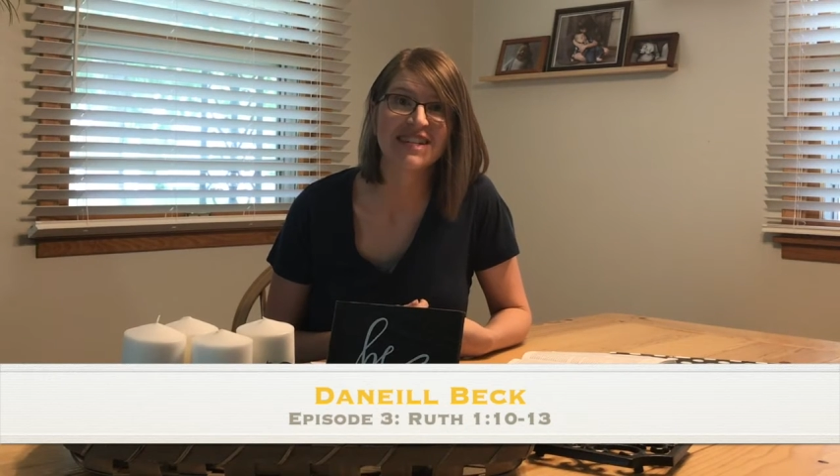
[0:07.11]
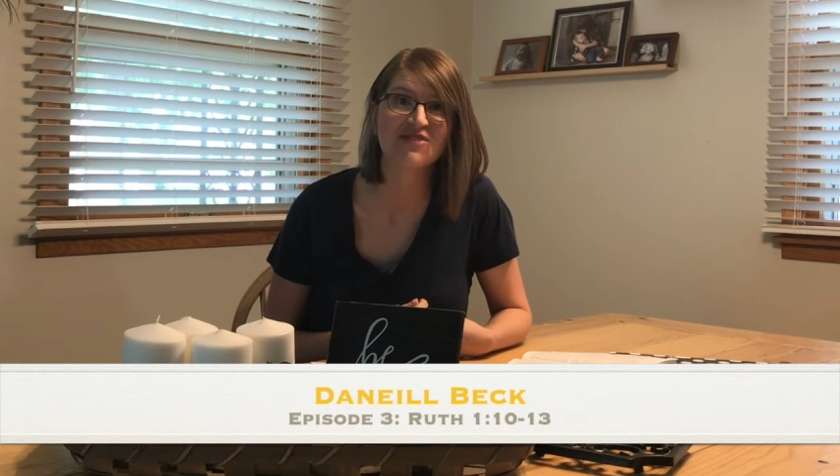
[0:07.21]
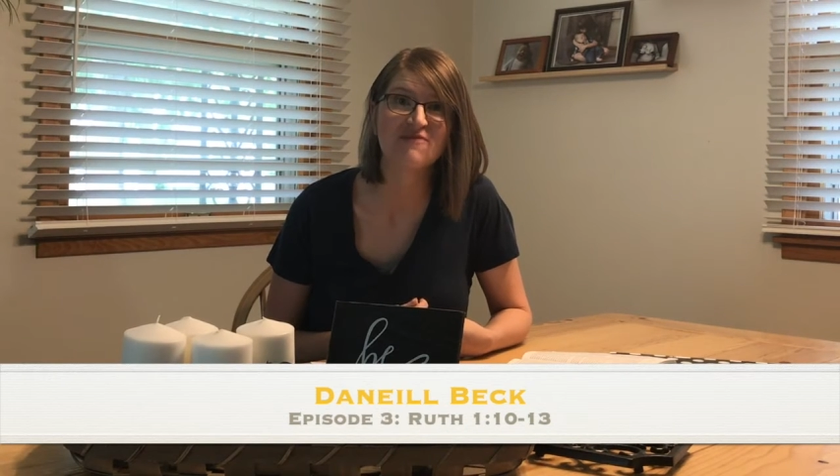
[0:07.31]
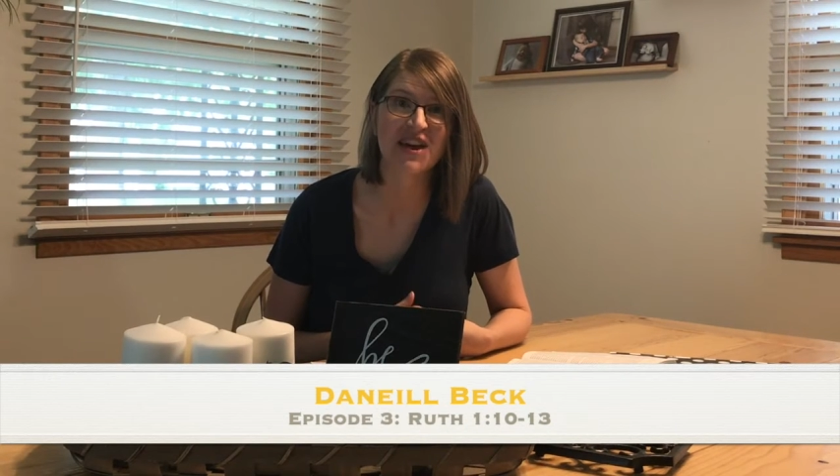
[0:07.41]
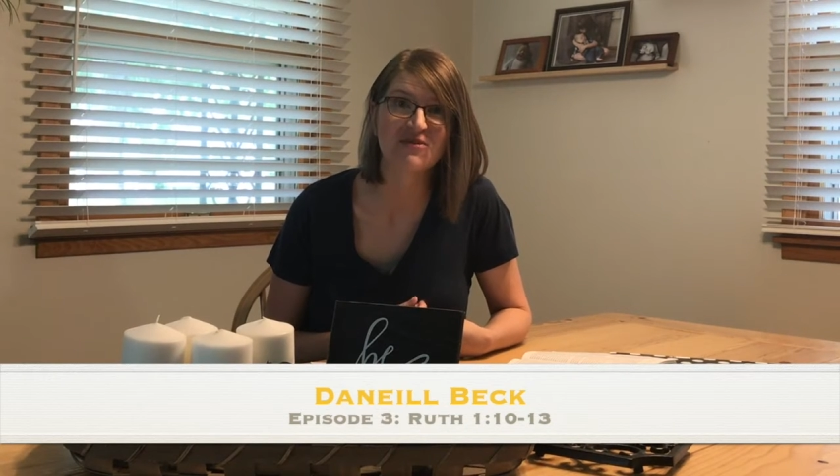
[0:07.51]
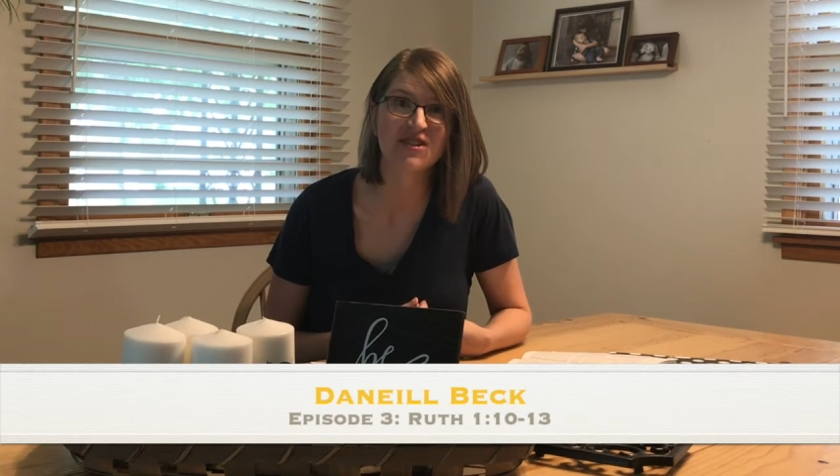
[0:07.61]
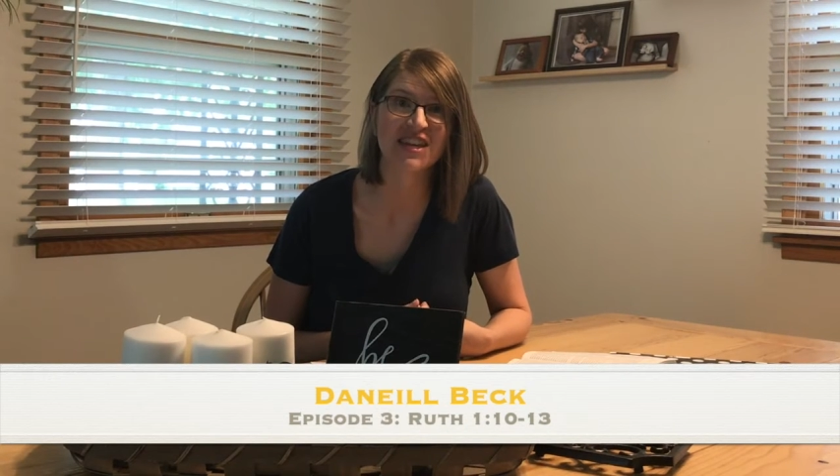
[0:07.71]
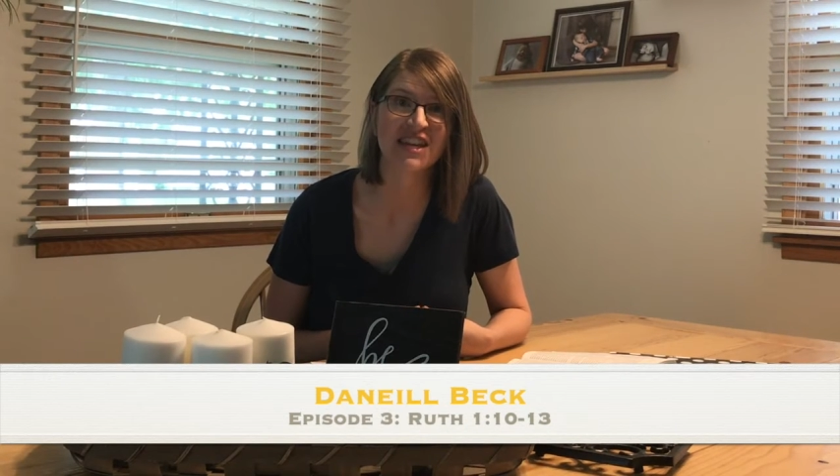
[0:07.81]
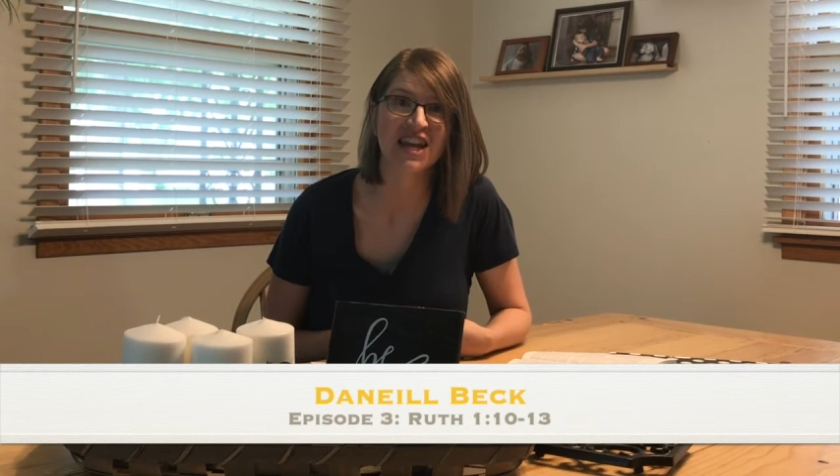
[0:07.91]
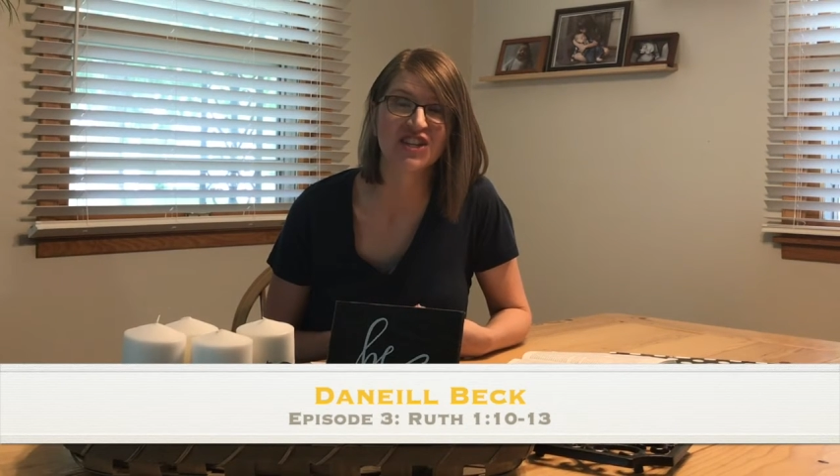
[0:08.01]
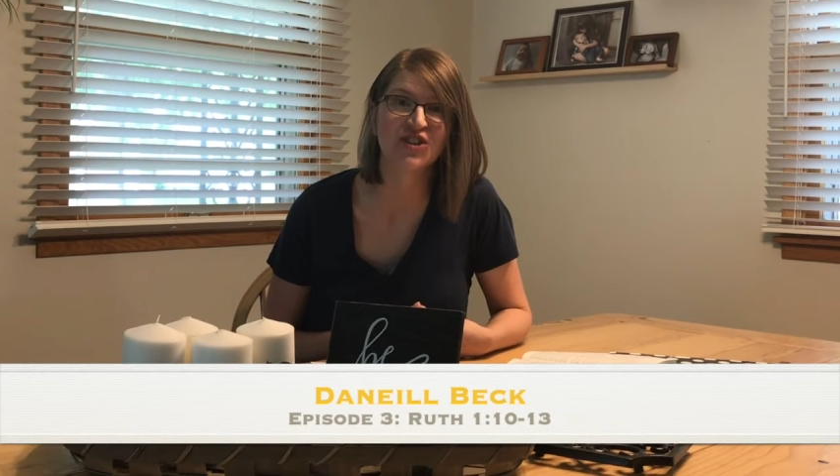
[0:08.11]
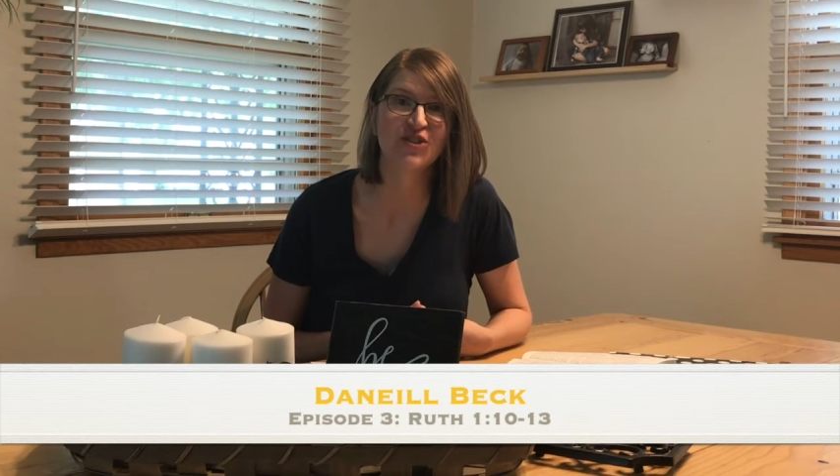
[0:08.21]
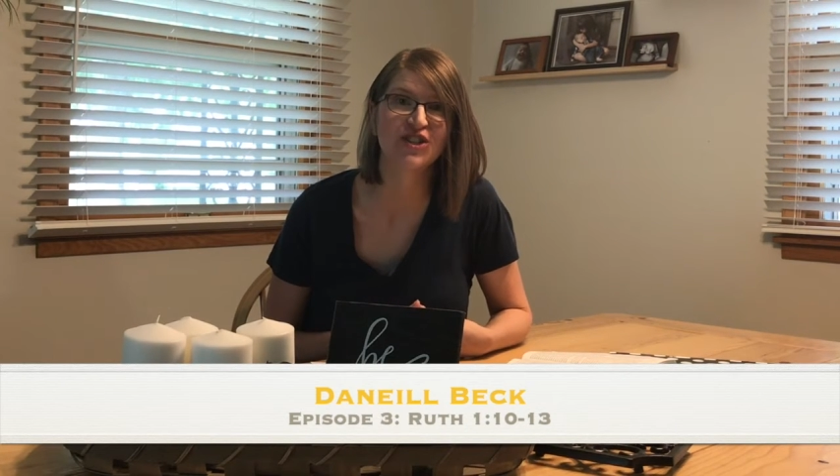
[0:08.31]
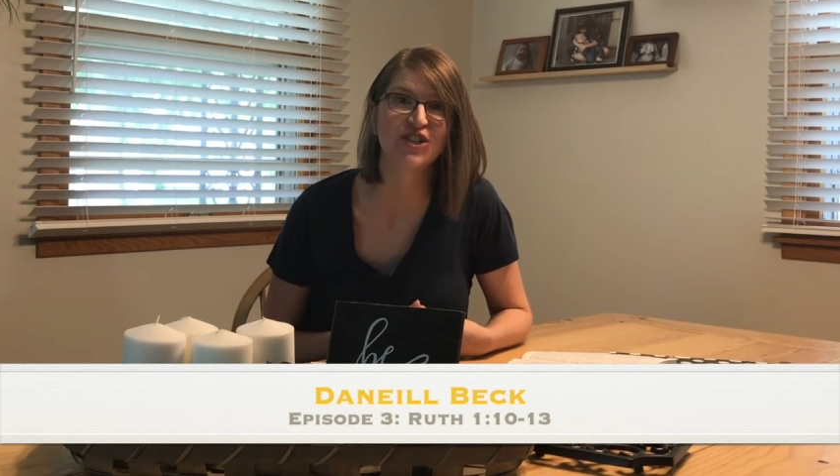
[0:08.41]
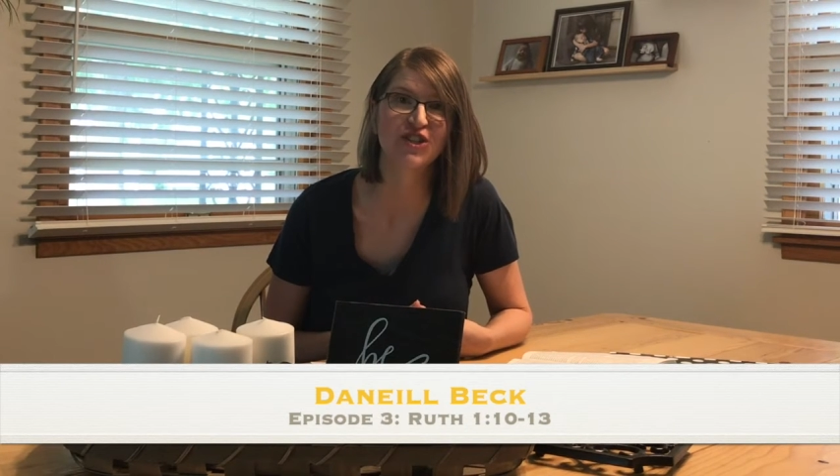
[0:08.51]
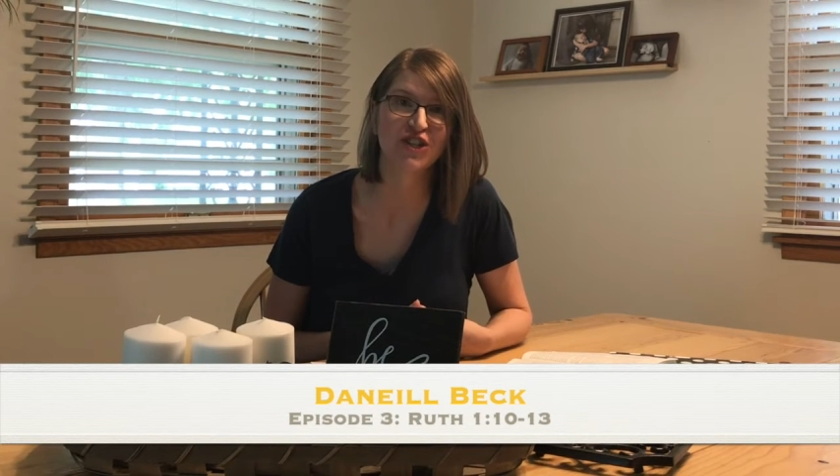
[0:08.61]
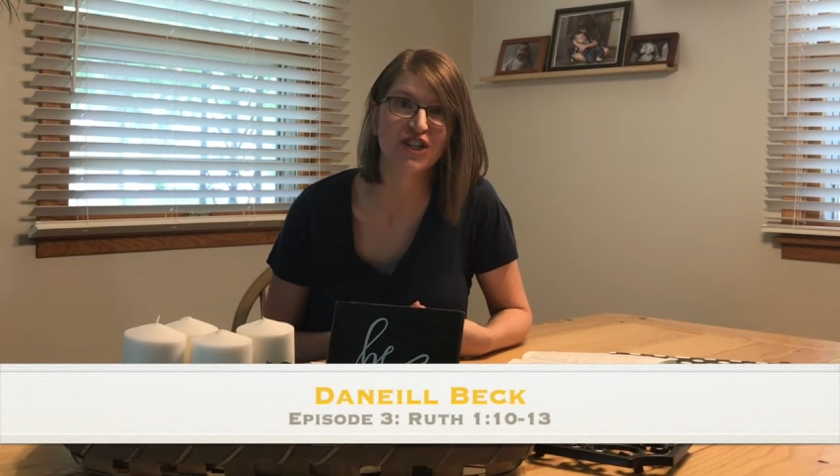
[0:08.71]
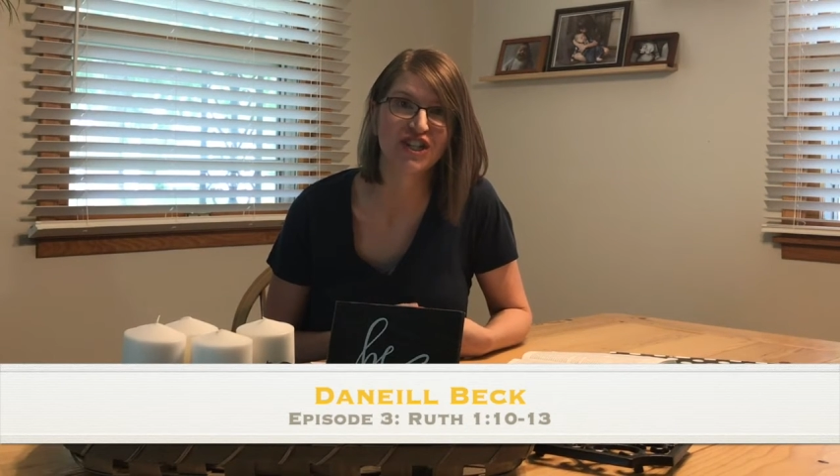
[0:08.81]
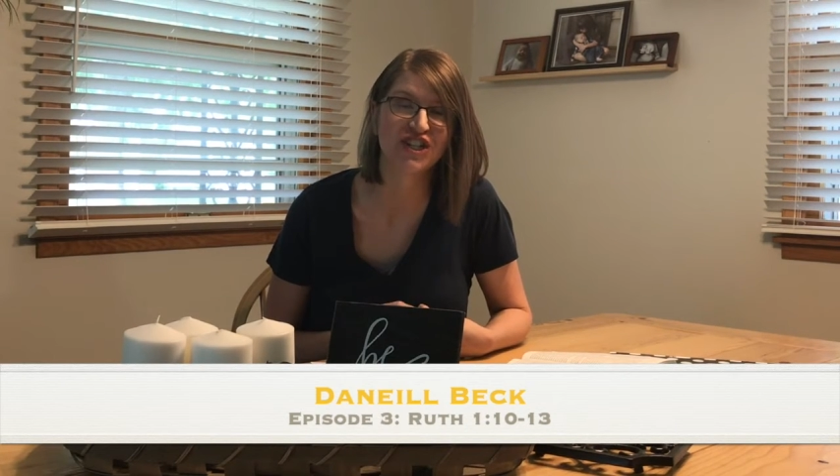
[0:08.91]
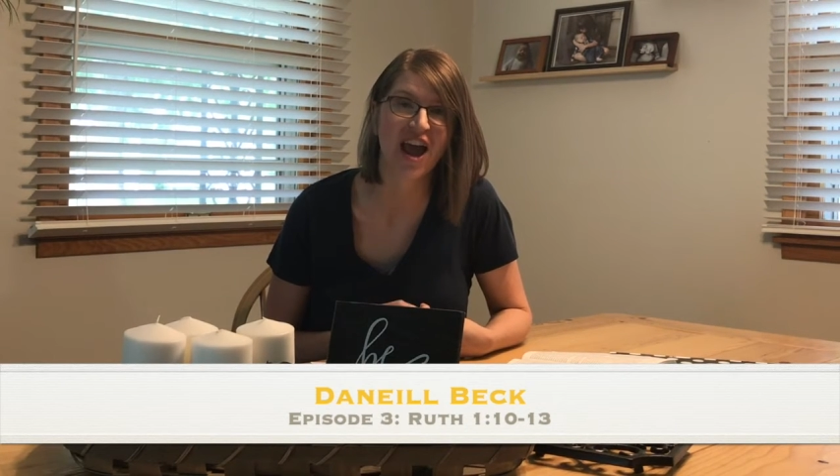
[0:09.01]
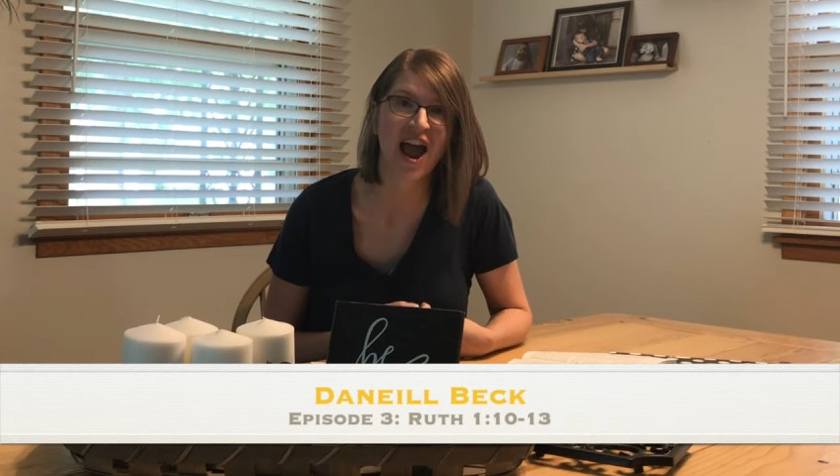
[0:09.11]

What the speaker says: Danielle Beck with Connection Christian Church.